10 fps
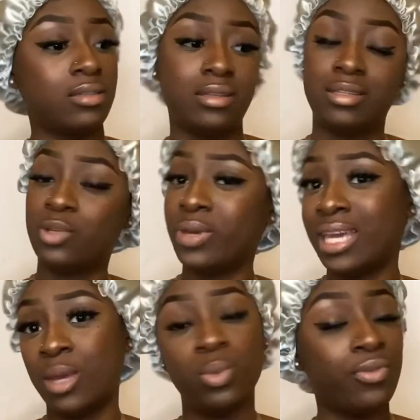the wig
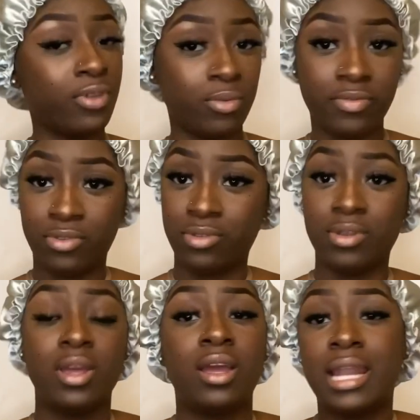ain't moving with you.
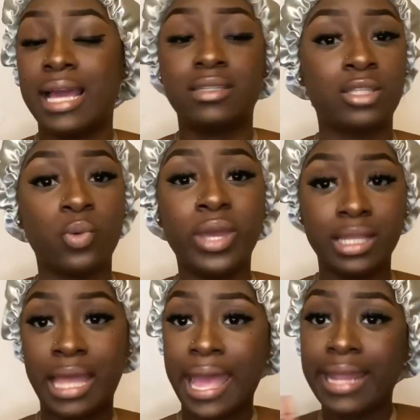Like,
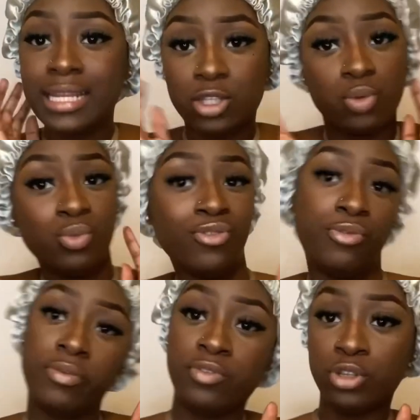the hair needs to move
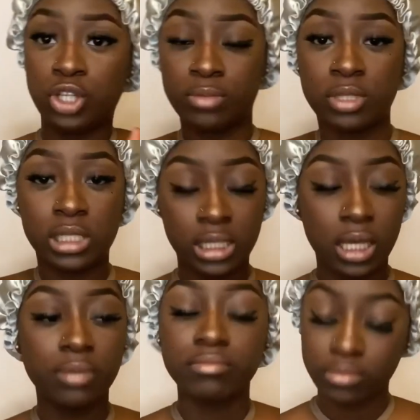with you. Do you know what I'm trying to
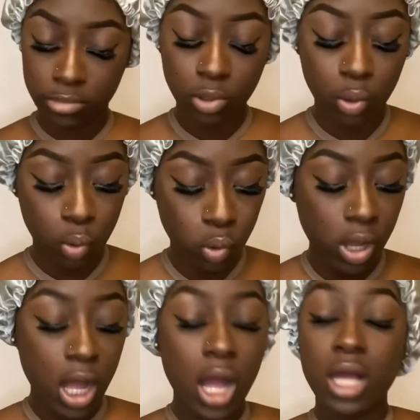say? Cool.
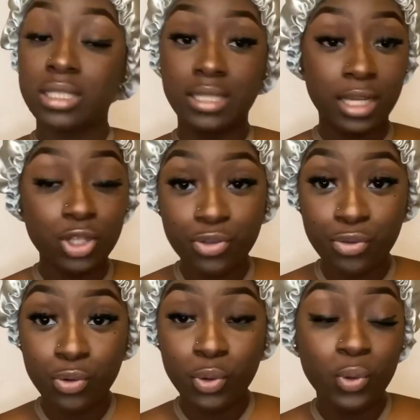Second of
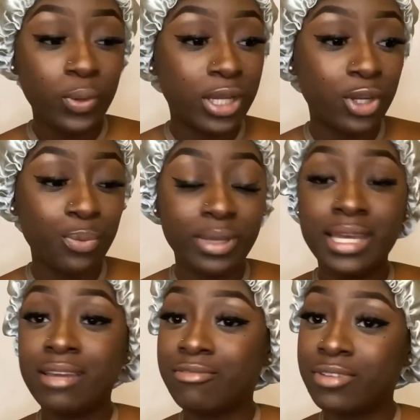all, we cannot be
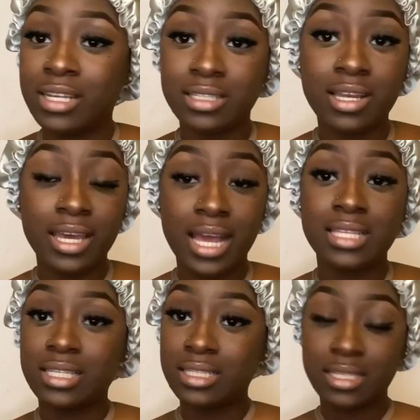getting finessed out here.
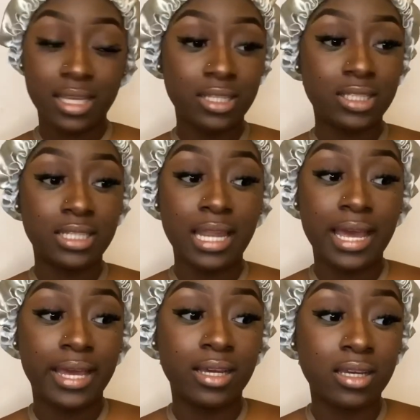As I said,
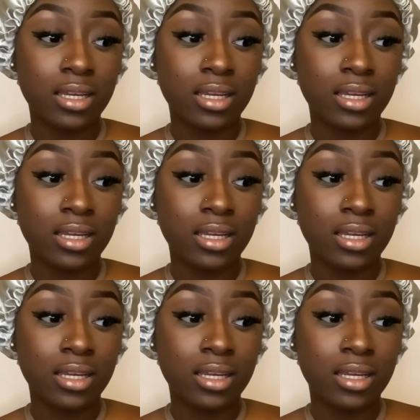like,